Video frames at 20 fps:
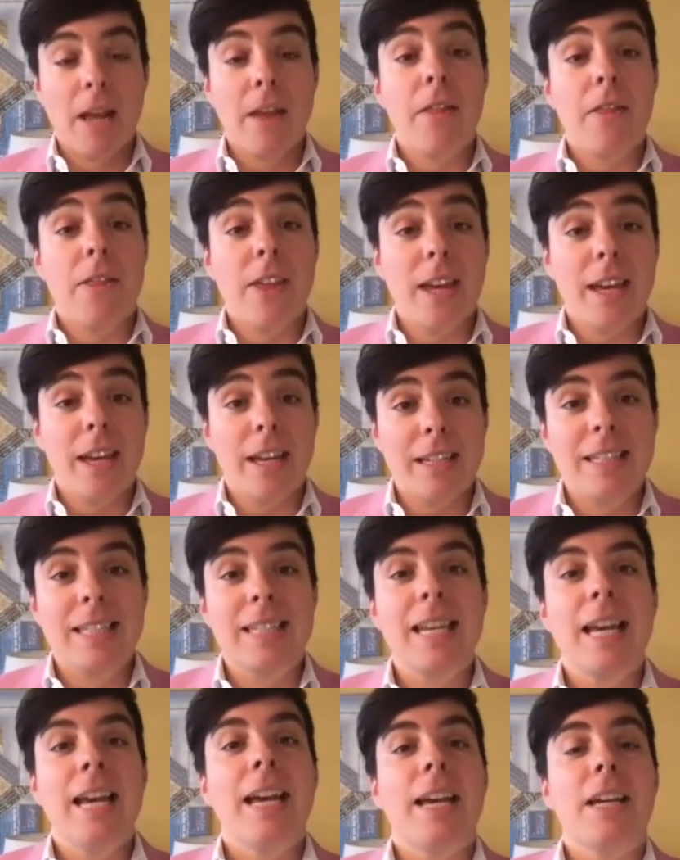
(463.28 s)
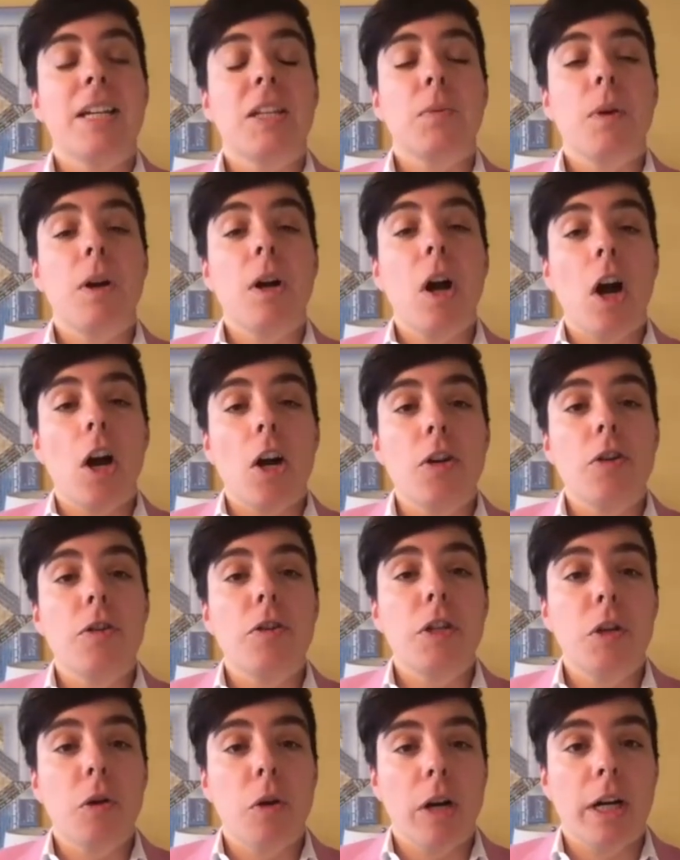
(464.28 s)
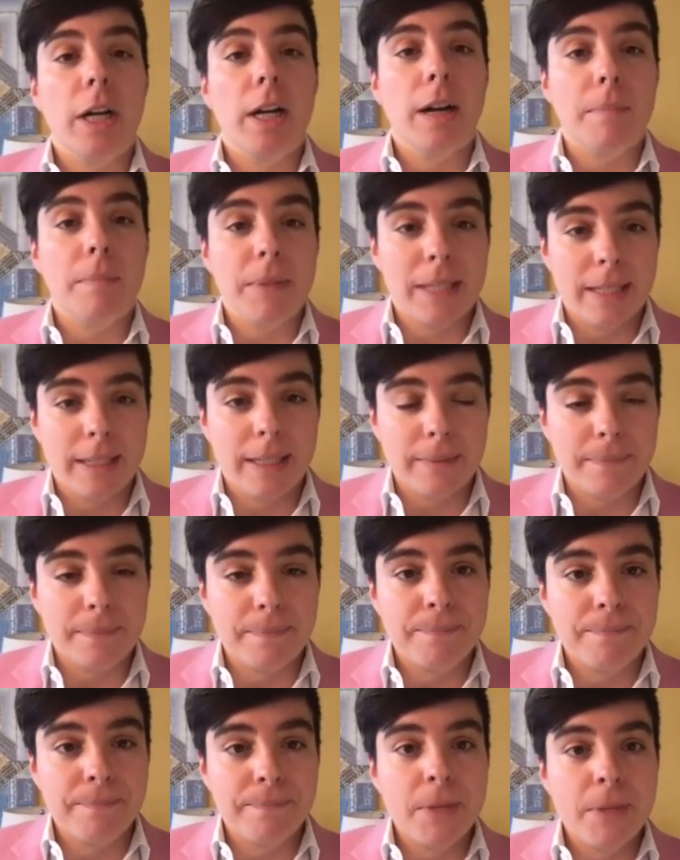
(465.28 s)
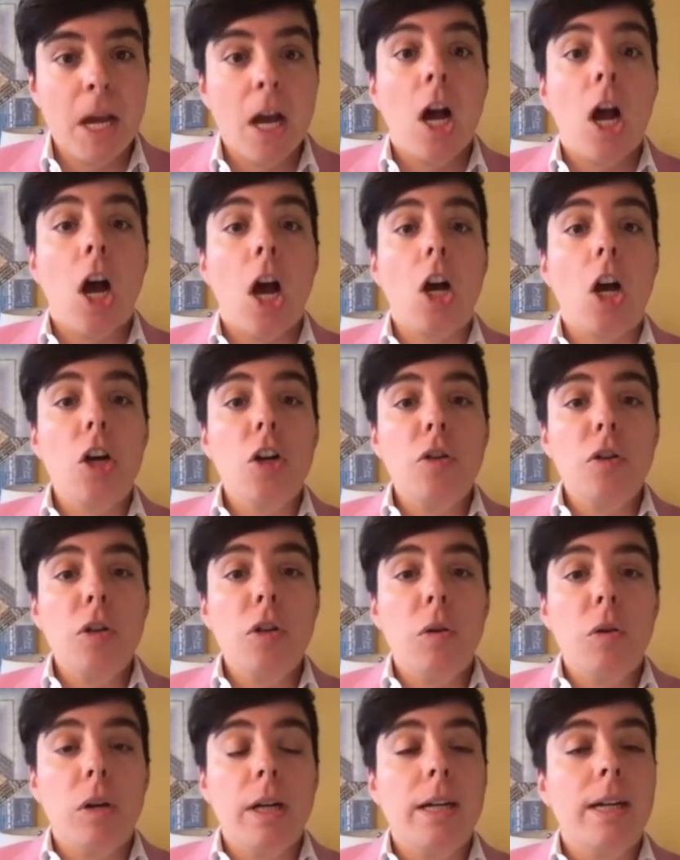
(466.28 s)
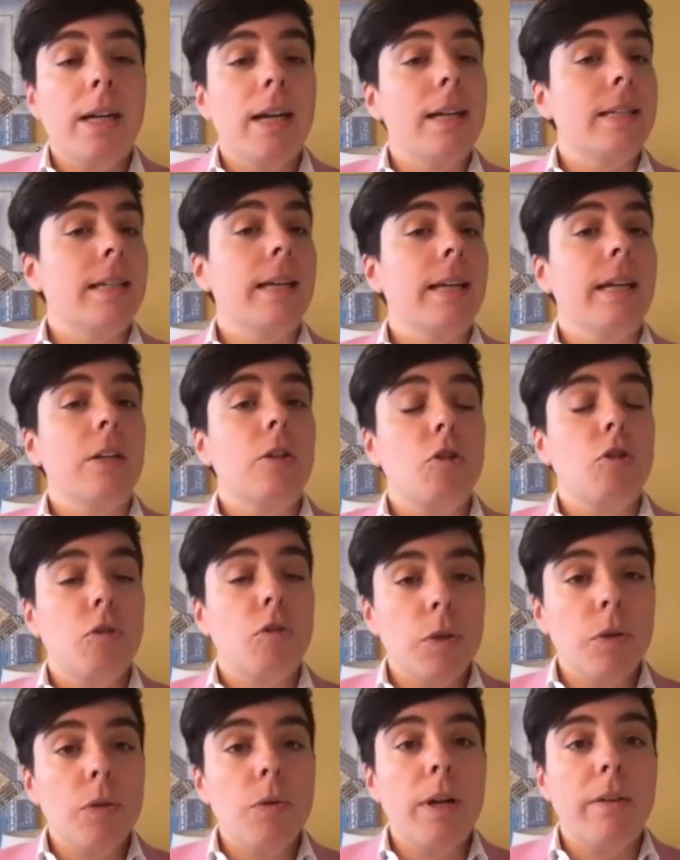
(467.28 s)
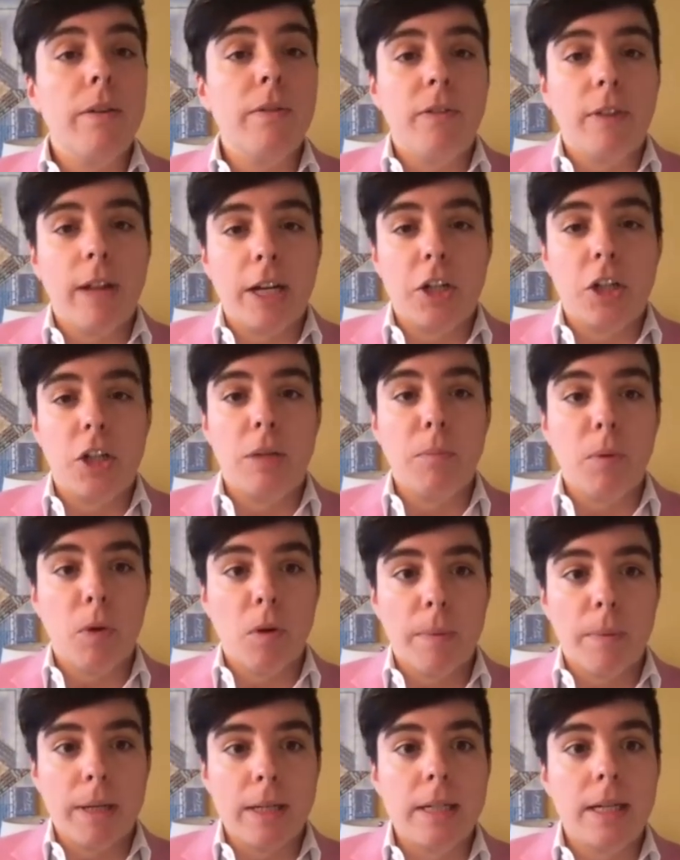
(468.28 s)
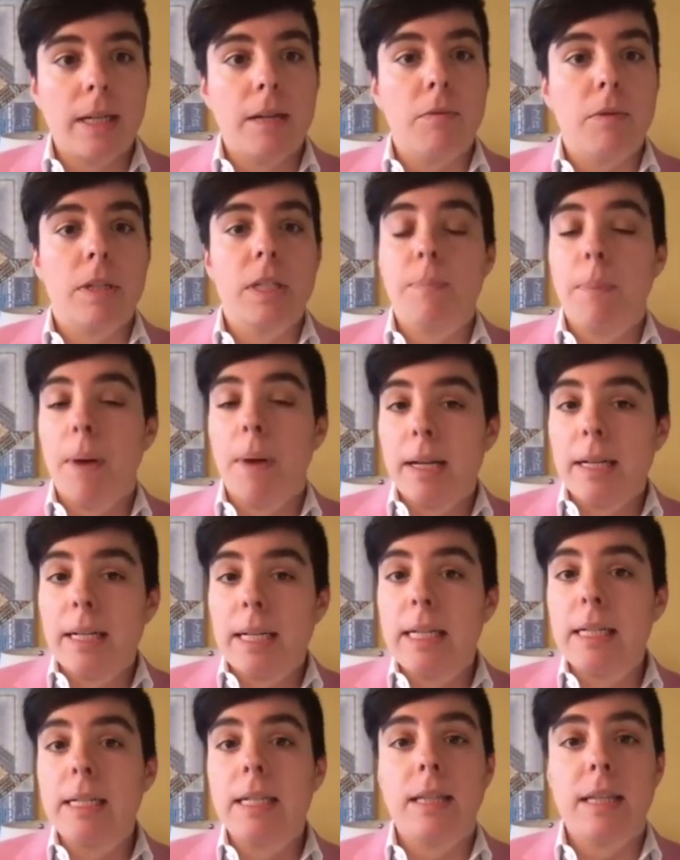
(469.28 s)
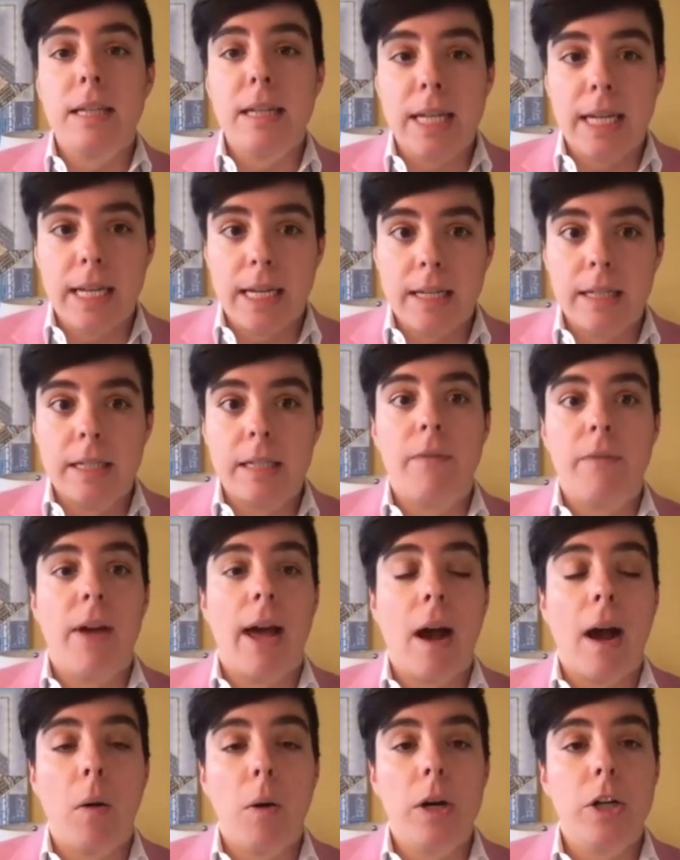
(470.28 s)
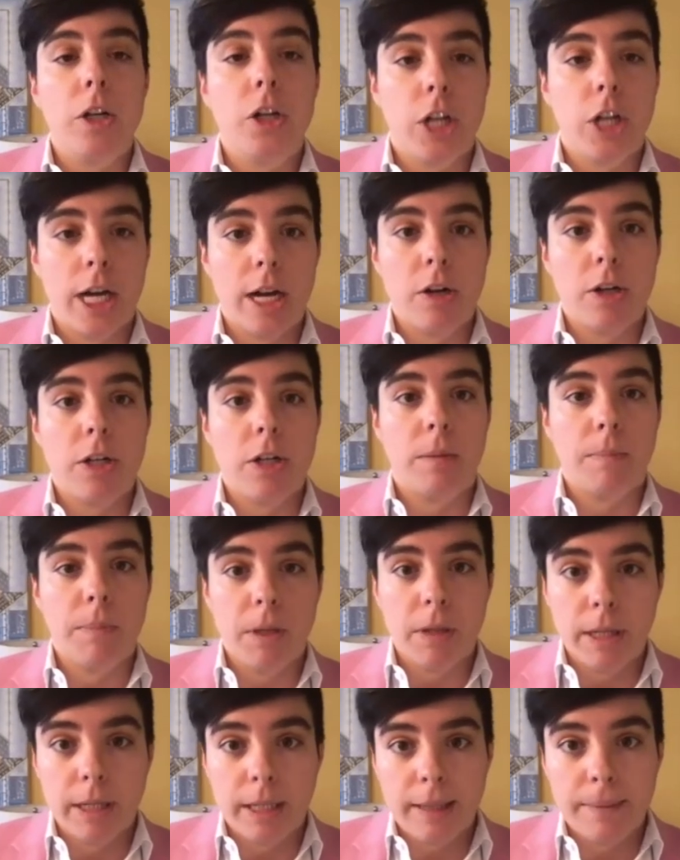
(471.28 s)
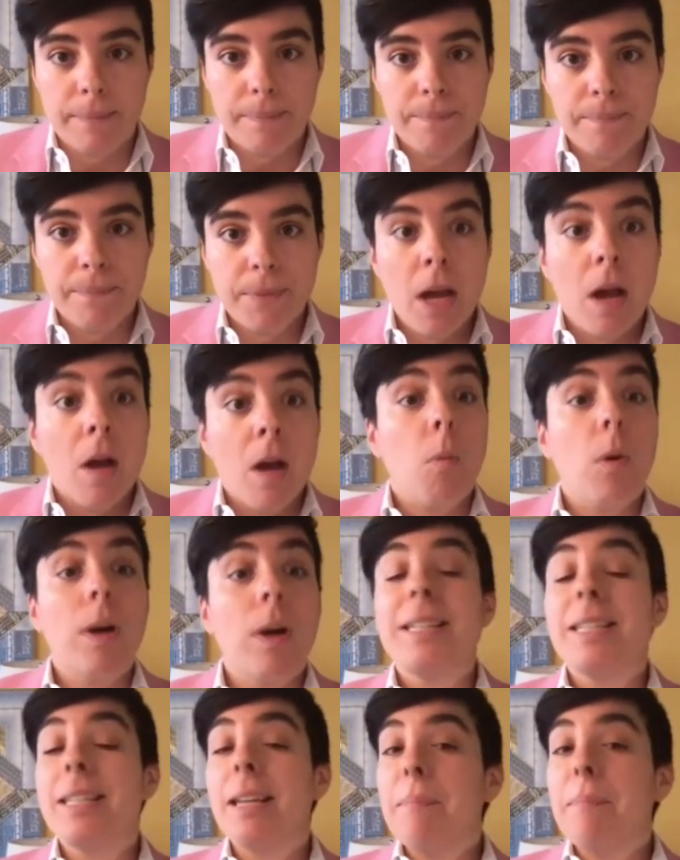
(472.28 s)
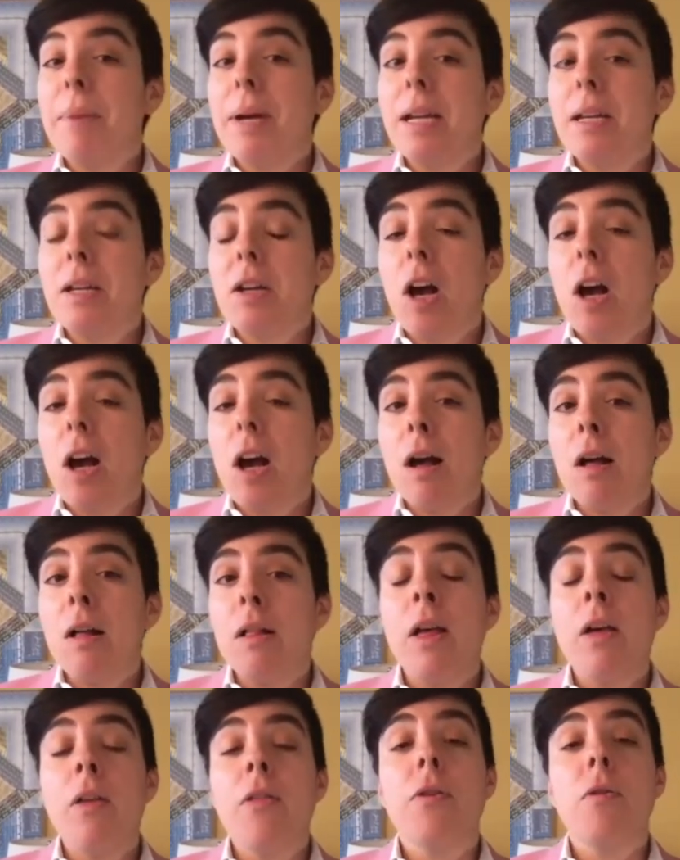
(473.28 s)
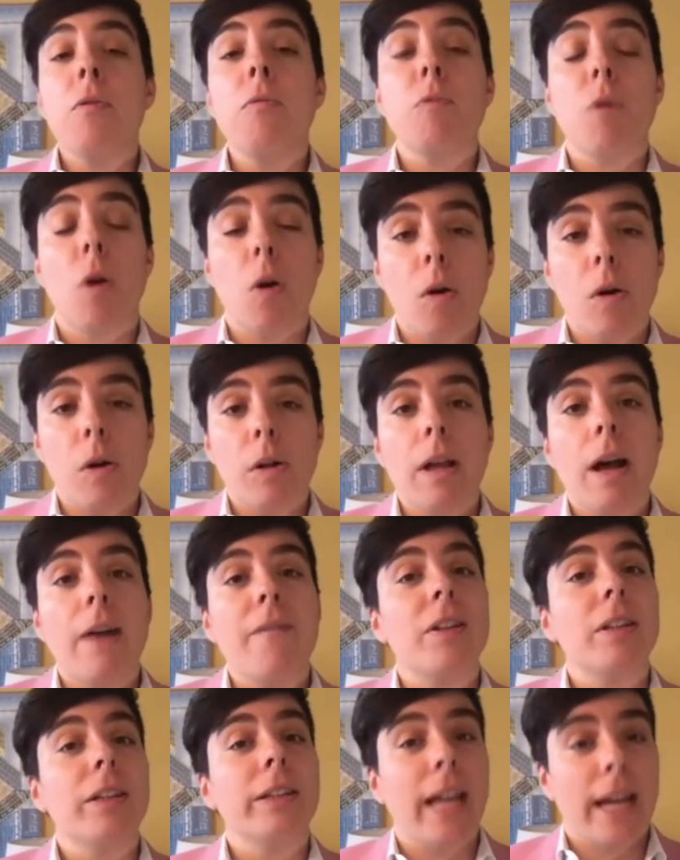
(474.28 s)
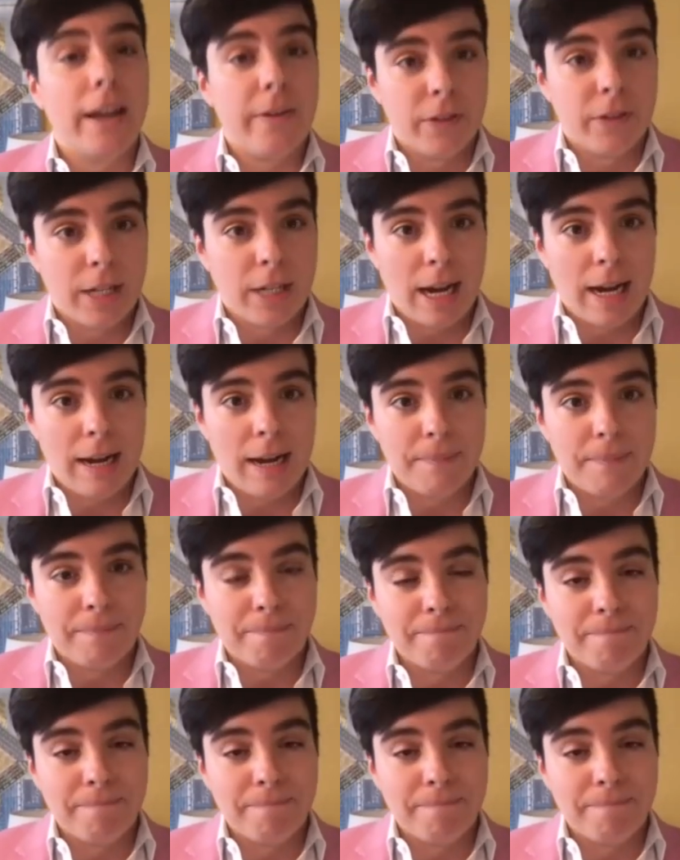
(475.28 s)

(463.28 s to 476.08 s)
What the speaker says: This is where Art New York comes in. Art New York is at a true inflection moment in responding to the needs of our shared community. What some might call the role of a lifetime.